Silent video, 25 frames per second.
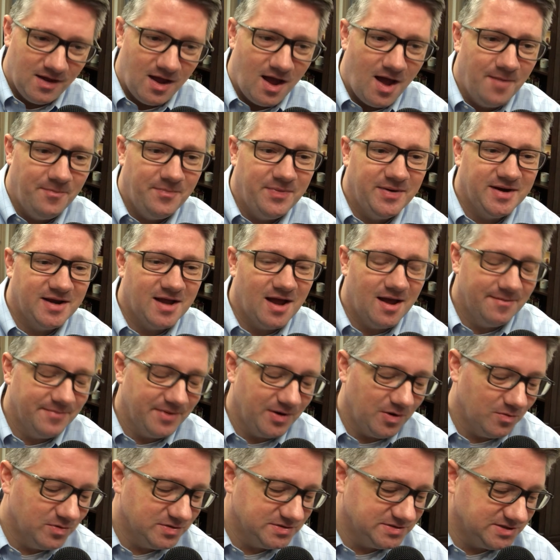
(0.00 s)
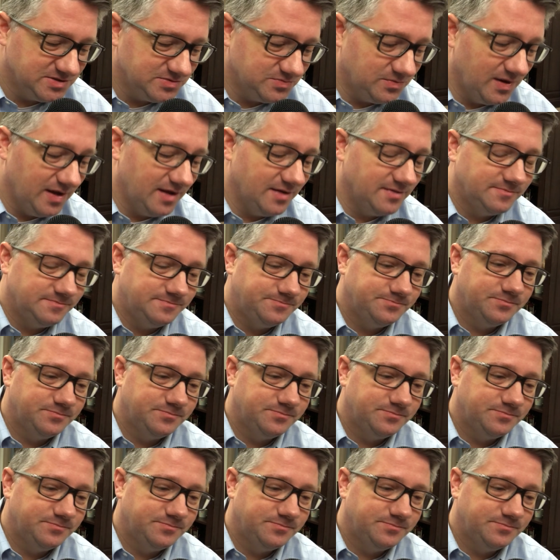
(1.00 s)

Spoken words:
up-and-coming ones as well.